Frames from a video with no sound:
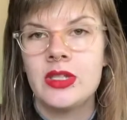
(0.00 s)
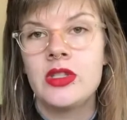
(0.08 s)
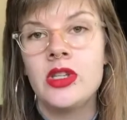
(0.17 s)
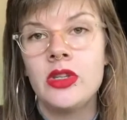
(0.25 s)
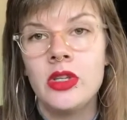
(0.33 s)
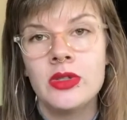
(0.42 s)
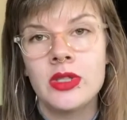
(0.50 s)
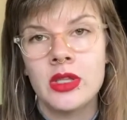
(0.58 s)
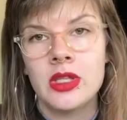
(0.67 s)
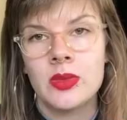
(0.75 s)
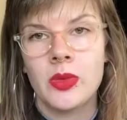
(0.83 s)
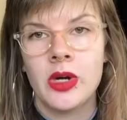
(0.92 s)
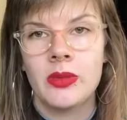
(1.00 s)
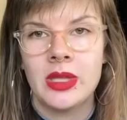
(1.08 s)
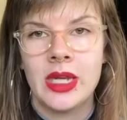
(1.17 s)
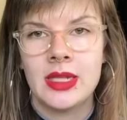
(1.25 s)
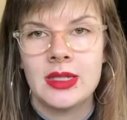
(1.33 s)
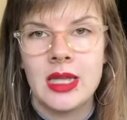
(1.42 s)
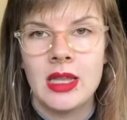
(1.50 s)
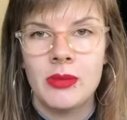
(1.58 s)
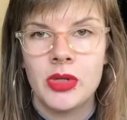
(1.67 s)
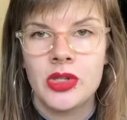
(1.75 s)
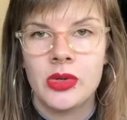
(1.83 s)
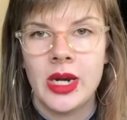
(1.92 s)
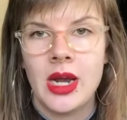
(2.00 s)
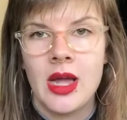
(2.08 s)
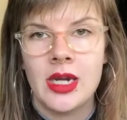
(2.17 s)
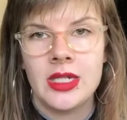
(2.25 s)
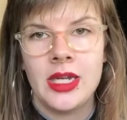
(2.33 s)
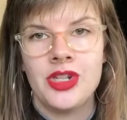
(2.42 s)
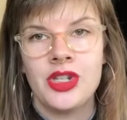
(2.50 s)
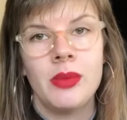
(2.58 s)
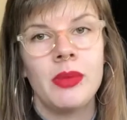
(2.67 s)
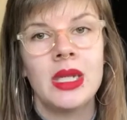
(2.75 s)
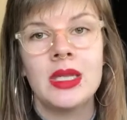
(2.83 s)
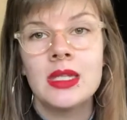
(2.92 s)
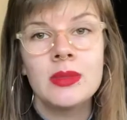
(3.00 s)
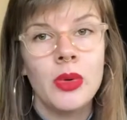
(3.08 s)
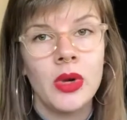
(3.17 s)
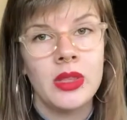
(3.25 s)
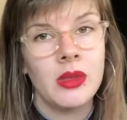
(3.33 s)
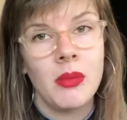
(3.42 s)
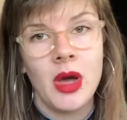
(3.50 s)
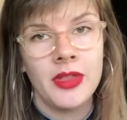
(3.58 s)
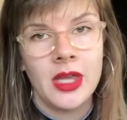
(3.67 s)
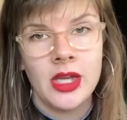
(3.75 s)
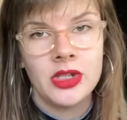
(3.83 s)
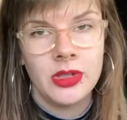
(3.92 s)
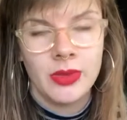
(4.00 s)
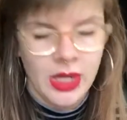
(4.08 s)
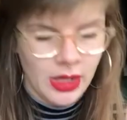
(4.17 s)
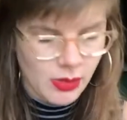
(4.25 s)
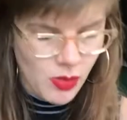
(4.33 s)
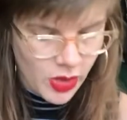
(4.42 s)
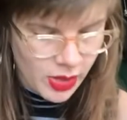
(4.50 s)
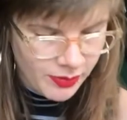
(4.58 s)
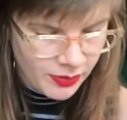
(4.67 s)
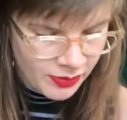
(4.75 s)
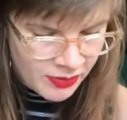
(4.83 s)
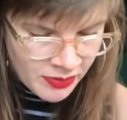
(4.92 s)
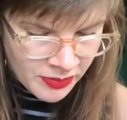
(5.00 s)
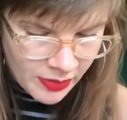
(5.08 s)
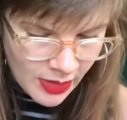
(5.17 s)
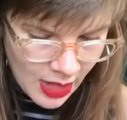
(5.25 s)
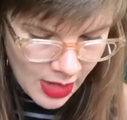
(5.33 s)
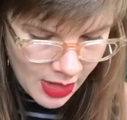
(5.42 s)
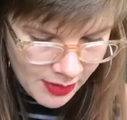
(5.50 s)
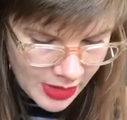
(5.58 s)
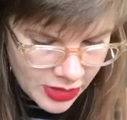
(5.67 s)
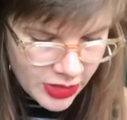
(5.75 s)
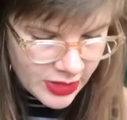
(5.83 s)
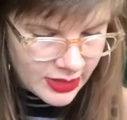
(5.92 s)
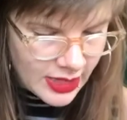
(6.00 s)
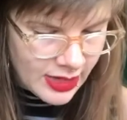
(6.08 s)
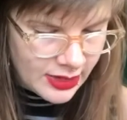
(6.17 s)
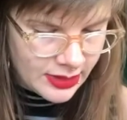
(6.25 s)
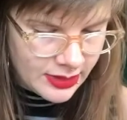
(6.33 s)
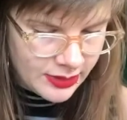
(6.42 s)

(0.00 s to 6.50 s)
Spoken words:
still using this word with, like, a celebratory connotation, but at this point the moth can't do it anymore. And she says,